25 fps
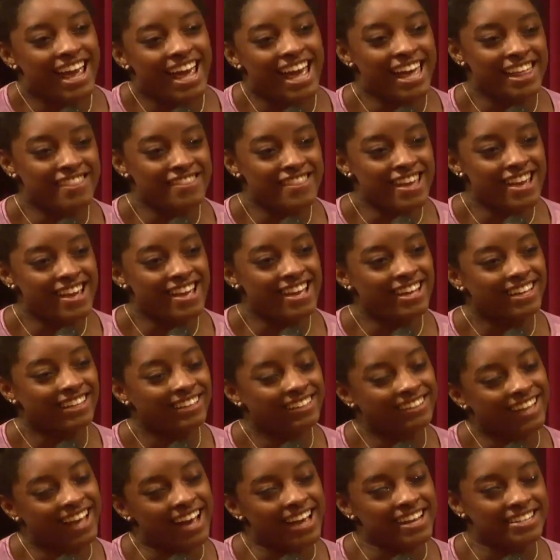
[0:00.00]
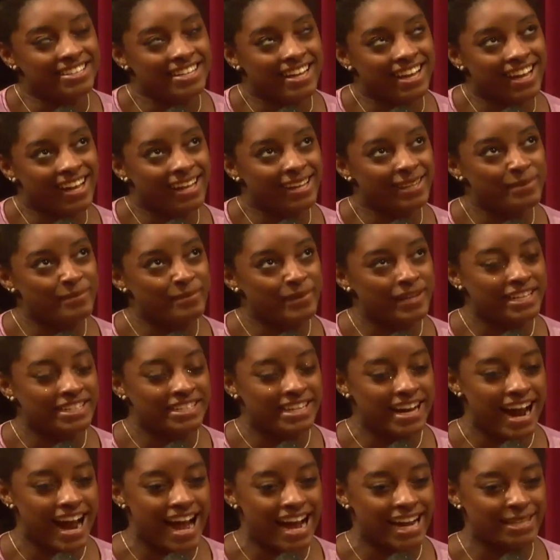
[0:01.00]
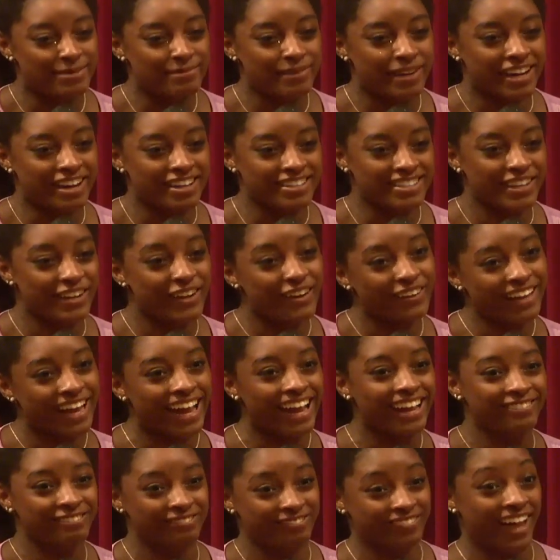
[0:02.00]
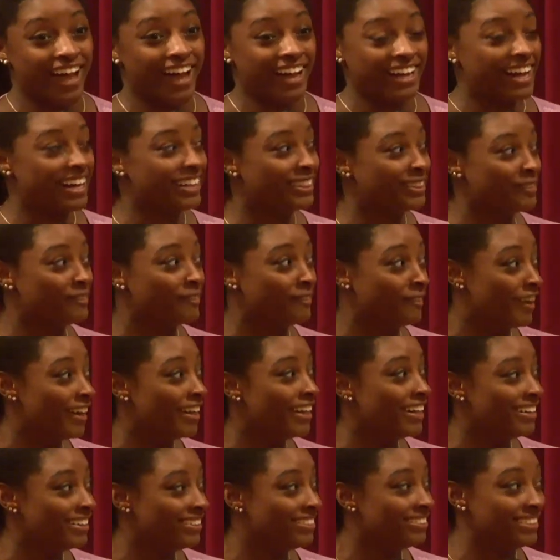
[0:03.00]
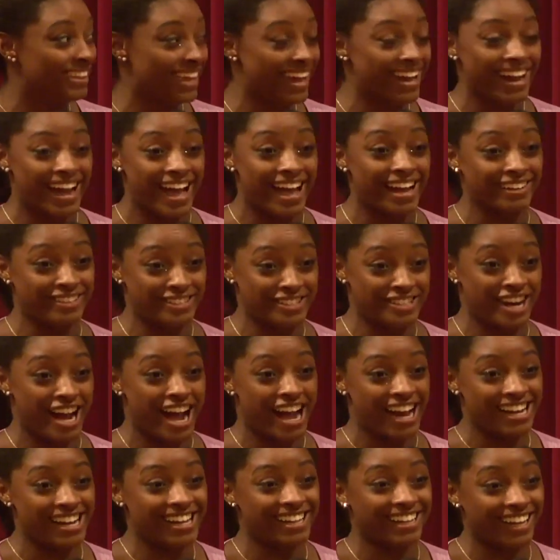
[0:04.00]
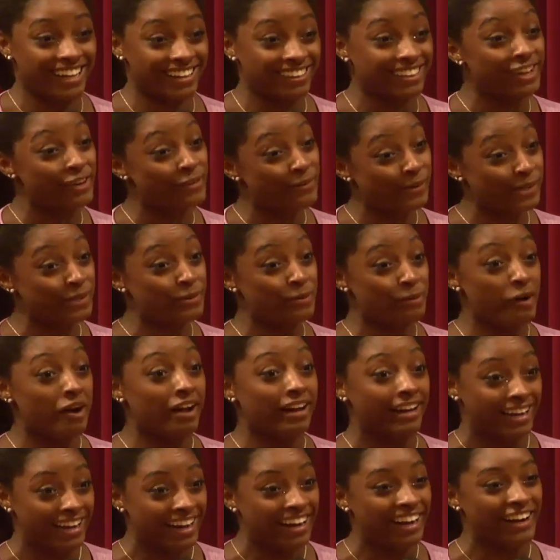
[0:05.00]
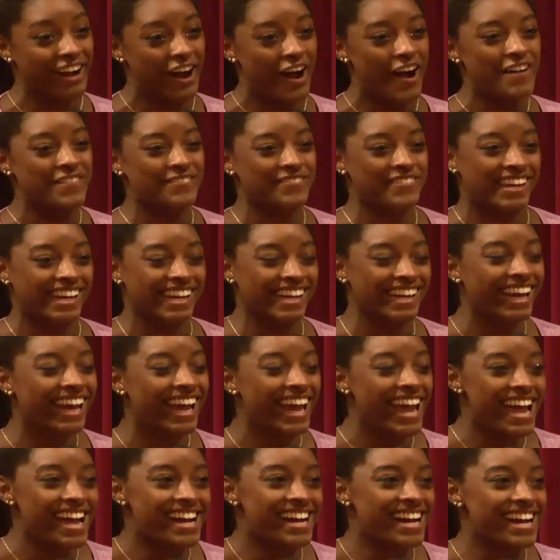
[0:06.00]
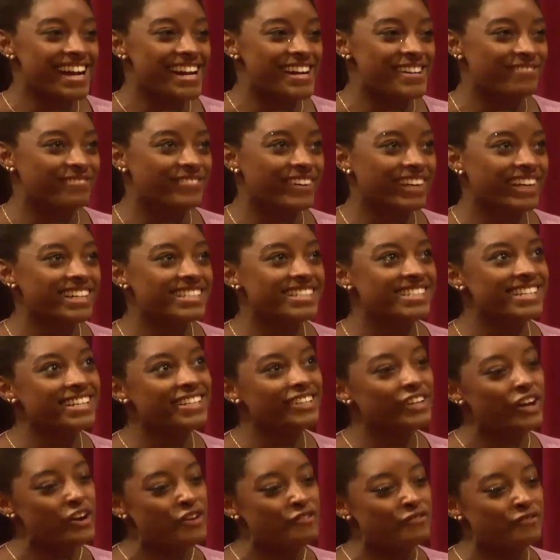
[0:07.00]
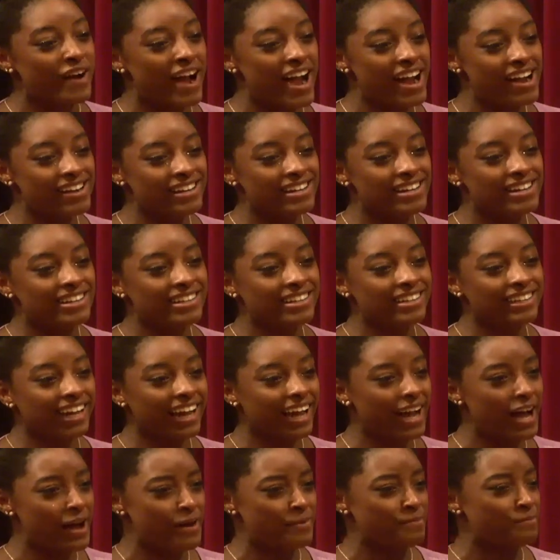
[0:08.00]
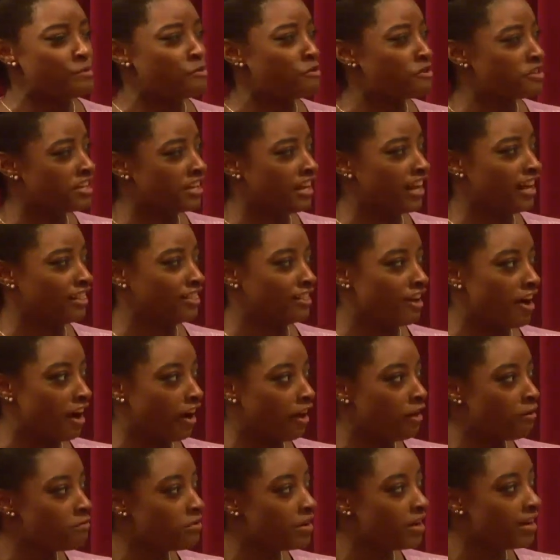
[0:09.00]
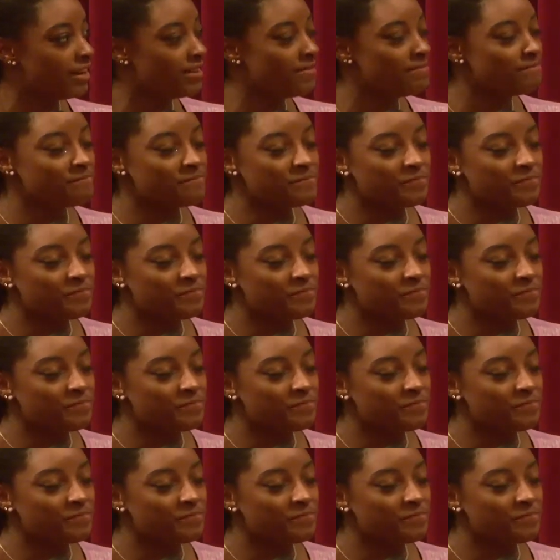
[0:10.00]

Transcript: And then that day, the bee attacked me, and I was like, okay, I got the one thing out of China. Like, there was one, and it got me. Um, but it did go viral um, more than I thought it would,